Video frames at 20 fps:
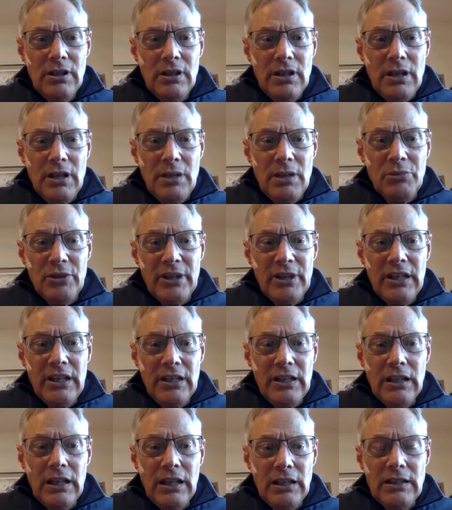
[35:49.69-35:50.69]
They
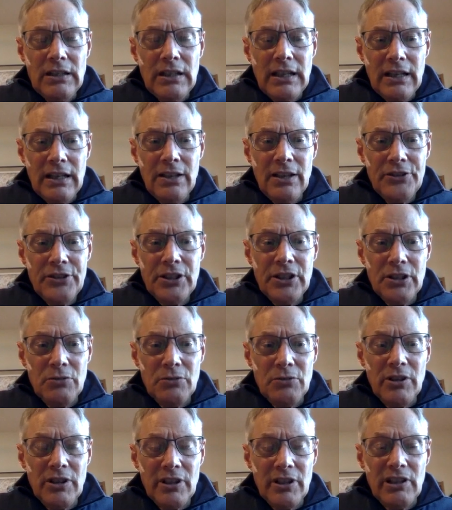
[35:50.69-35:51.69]
bring the healthcare
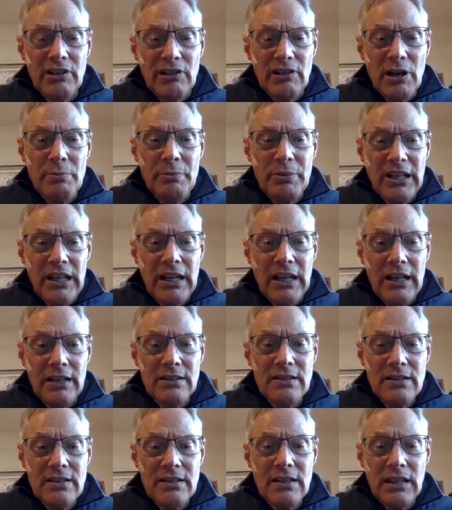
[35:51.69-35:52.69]
worker up
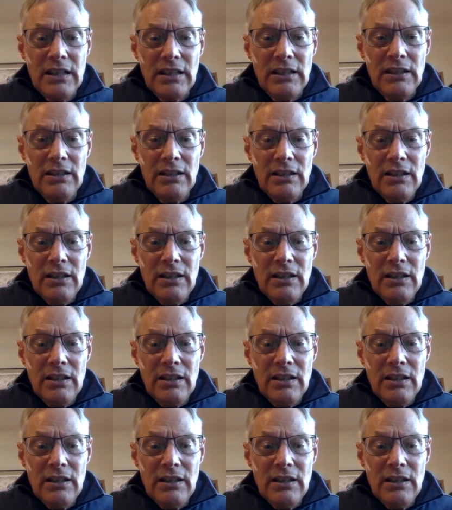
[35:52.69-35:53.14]
against the